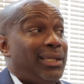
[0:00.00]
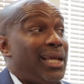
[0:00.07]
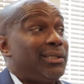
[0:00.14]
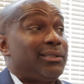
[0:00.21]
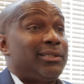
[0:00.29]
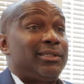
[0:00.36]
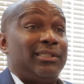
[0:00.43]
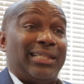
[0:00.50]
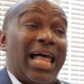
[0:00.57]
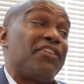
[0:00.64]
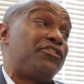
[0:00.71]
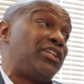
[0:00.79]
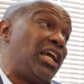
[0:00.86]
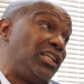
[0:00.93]
that's
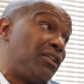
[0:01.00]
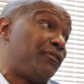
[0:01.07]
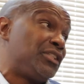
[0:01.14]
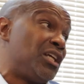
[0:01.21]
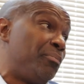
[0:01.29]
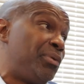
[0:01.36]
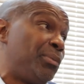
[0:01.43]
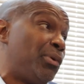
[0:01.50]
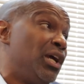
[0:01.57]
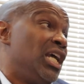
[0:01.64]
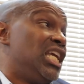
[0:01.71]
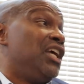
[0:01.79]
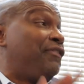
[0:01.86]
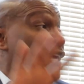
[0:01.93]
life changing for some people.
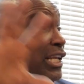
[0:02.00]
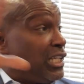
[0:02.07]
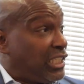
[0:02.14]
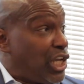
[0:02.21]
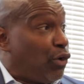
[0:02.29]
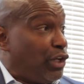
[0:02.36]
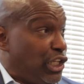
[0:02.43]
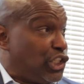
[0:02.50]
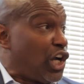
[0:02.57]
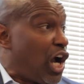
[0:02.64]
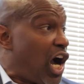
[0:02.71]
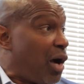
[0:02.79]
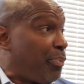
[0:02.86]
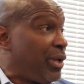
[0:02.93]
Yeah. If they can stay on their
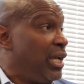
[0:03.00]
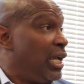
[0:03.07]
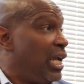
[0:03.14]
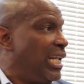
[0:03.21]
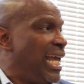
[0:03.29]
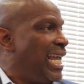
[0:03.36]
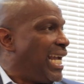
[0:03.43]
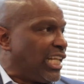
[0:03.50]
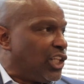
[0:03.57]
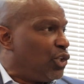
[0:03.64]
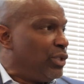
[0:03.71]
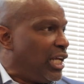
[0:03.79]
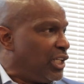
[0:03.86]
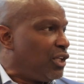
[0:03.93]
job, and they ain't got to
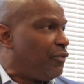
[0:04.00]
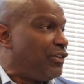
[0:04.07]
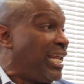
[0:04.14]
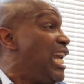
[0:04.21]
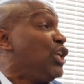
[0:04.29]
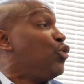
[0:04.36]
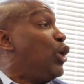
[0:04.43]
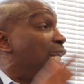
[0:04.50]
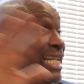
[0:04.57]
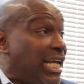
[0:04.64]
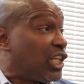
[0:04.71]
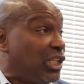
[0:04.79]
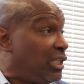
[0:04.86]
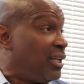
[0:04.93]
do nothing different. They ain't doing nothing.